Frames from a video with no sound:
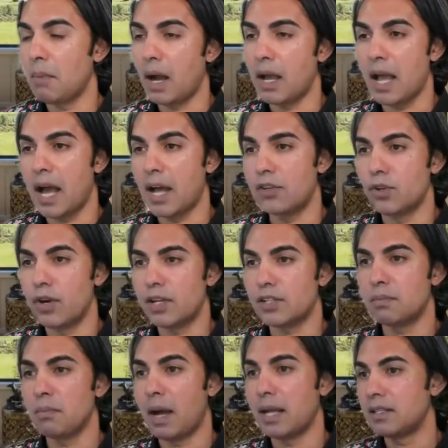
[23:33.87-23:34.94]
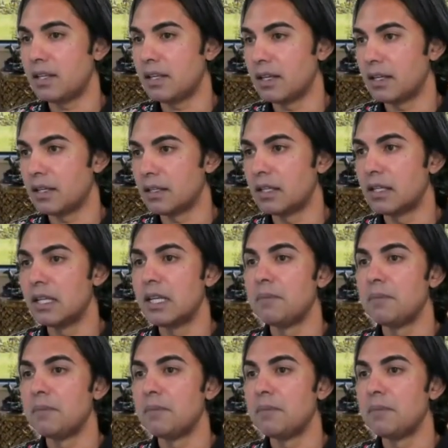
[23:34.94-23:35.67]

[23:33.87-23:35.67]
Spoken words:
my address, my TIN.